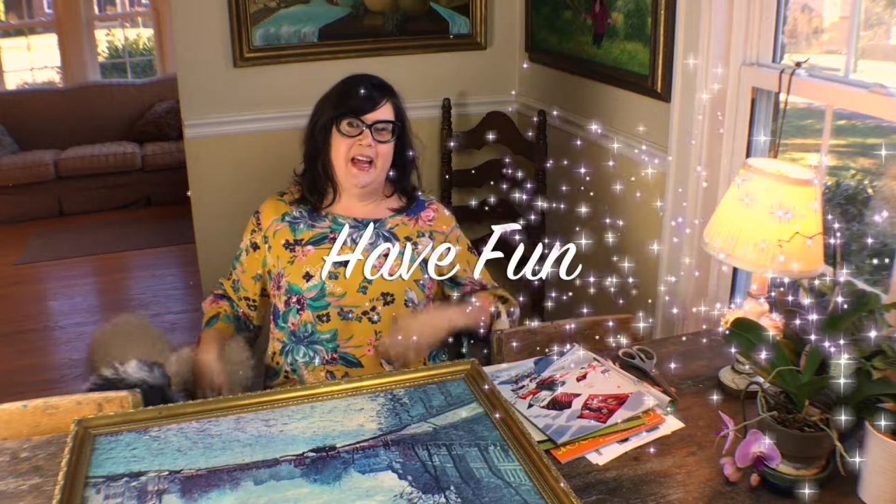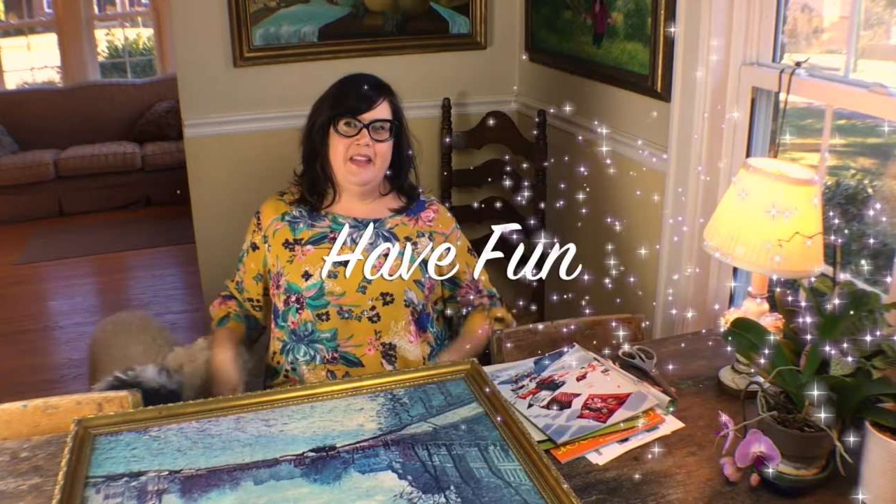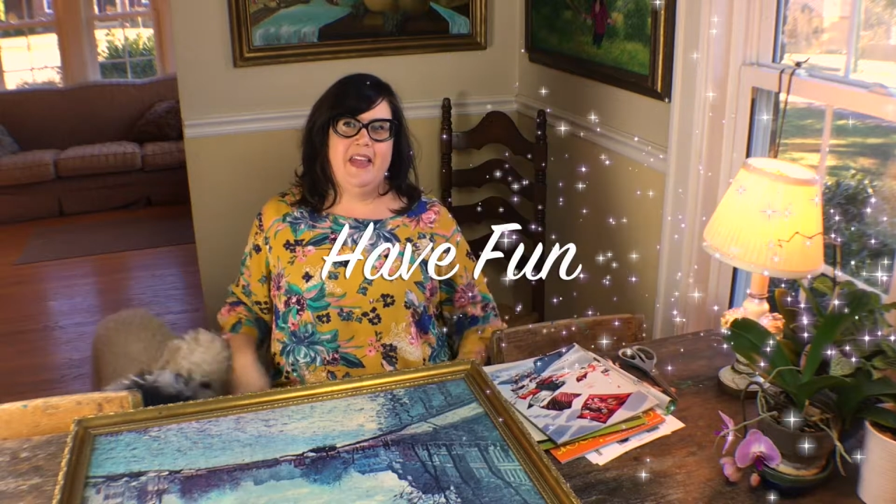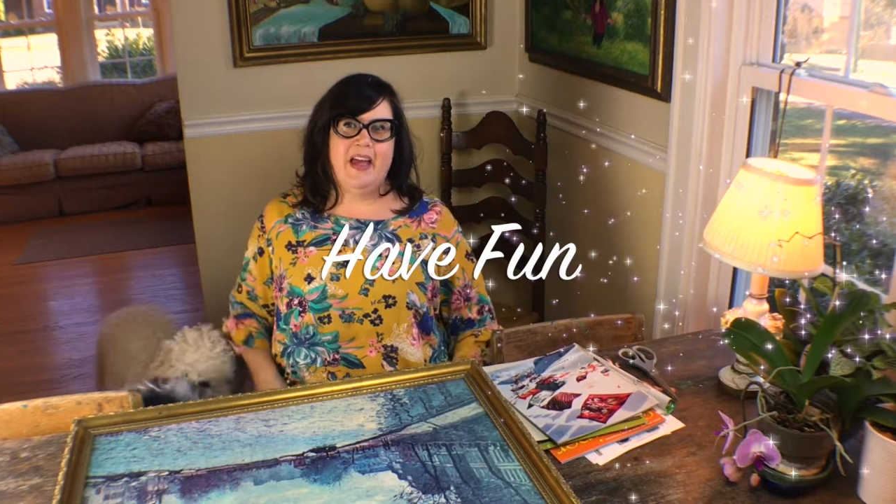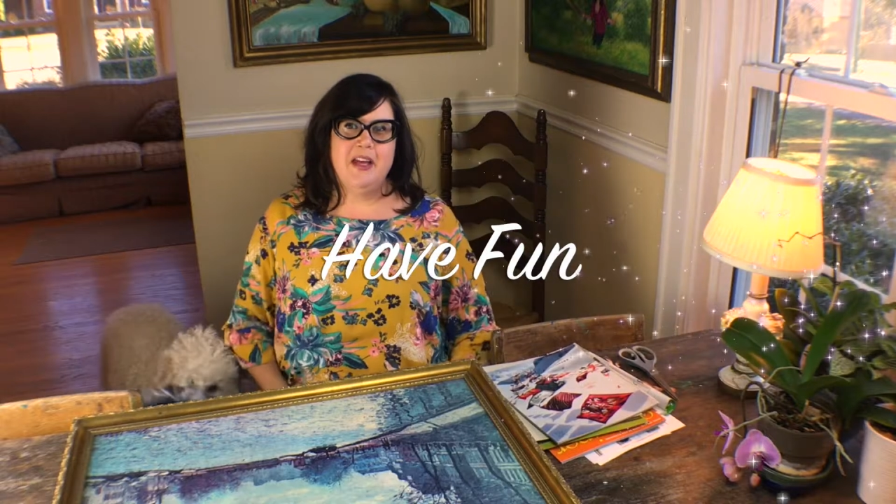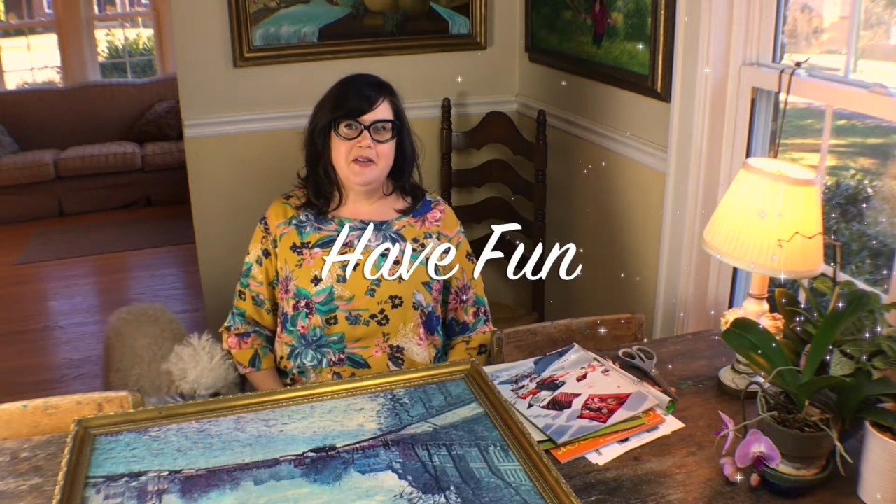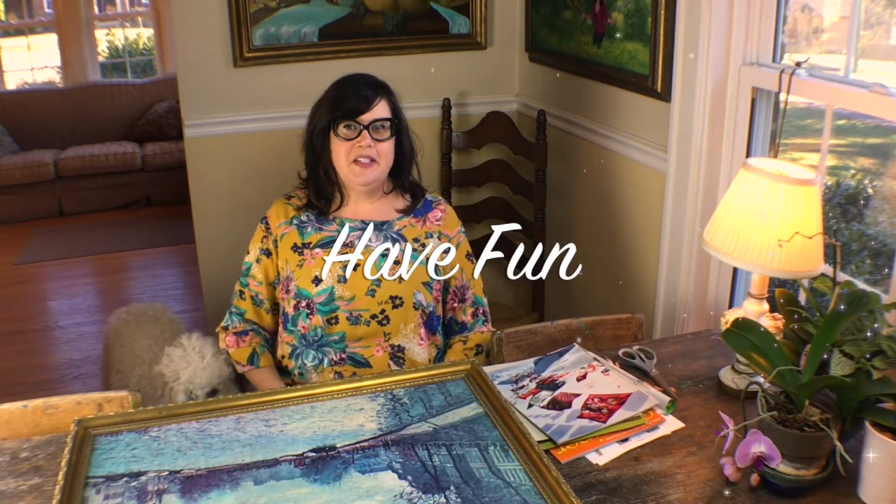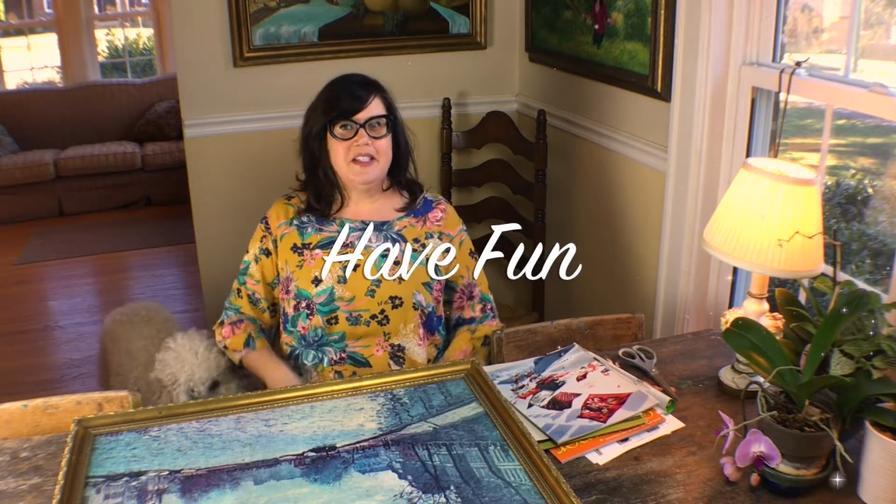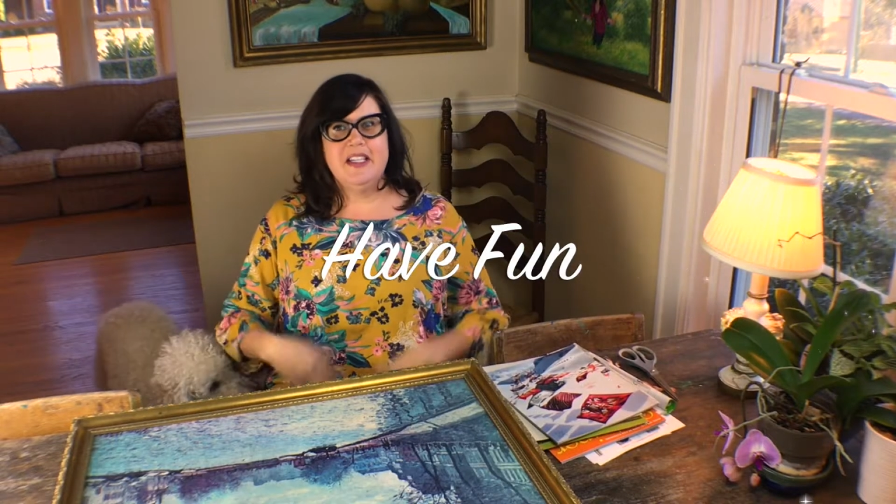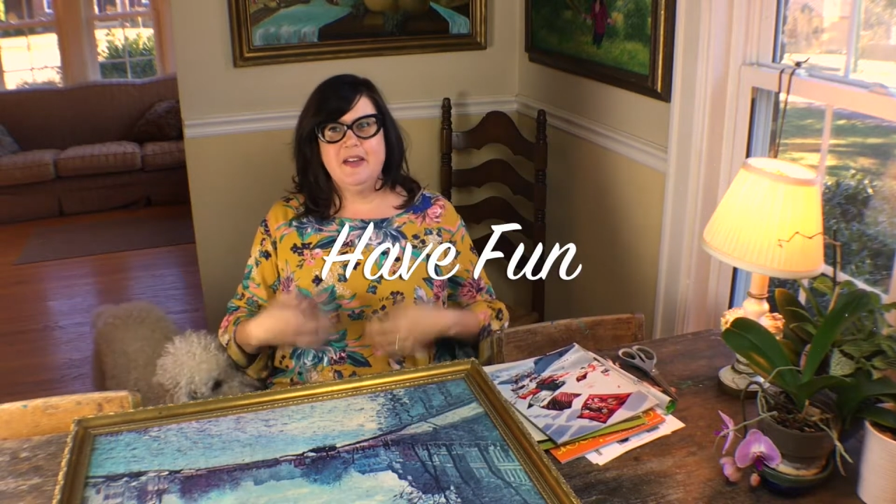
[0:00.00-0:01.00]
and that you
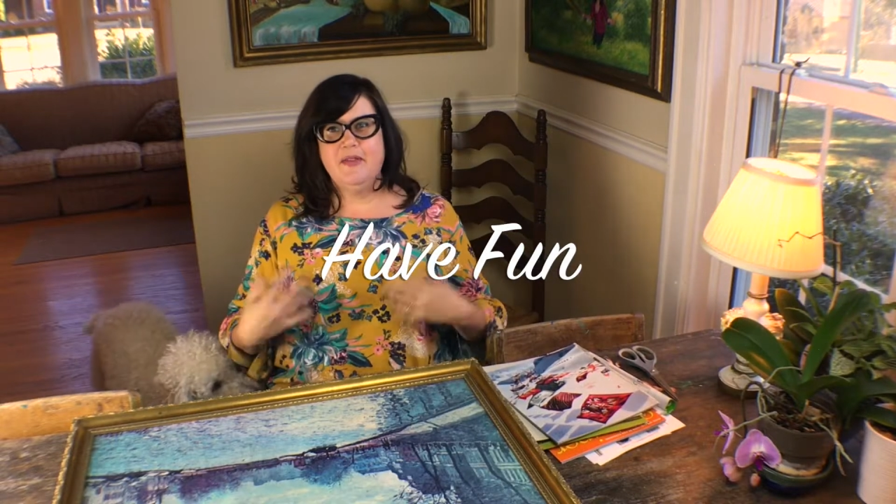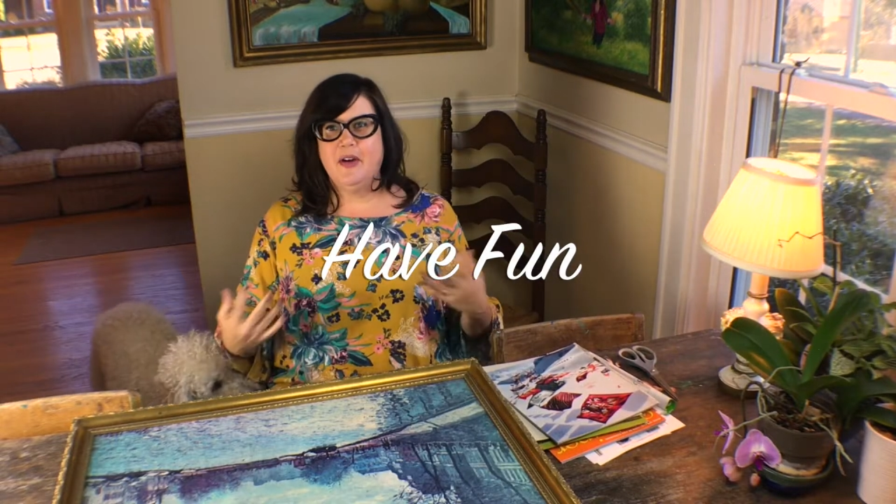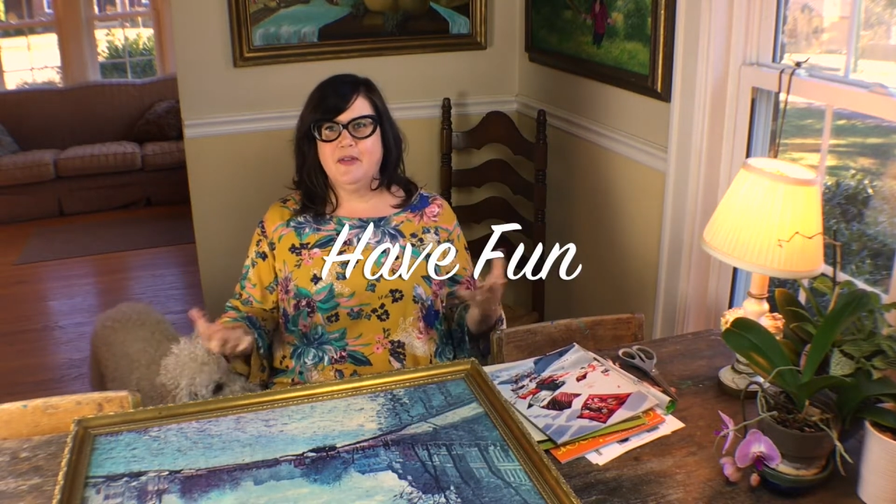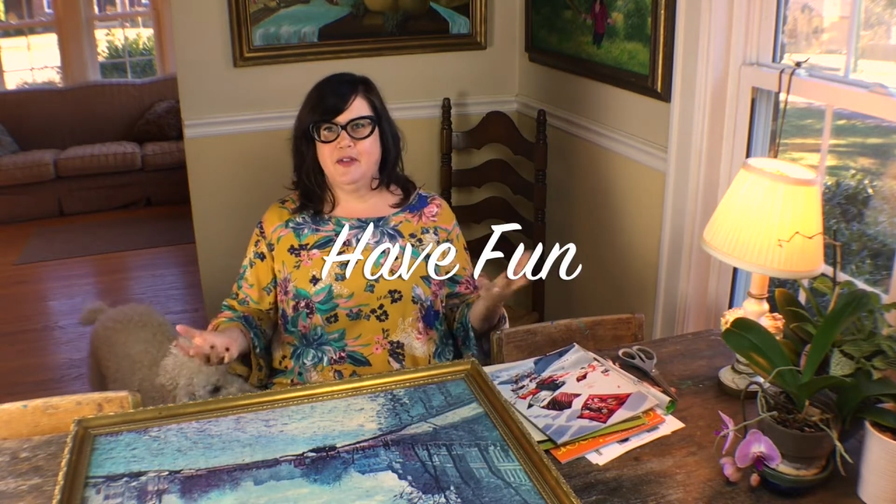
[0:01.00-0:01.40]
just give over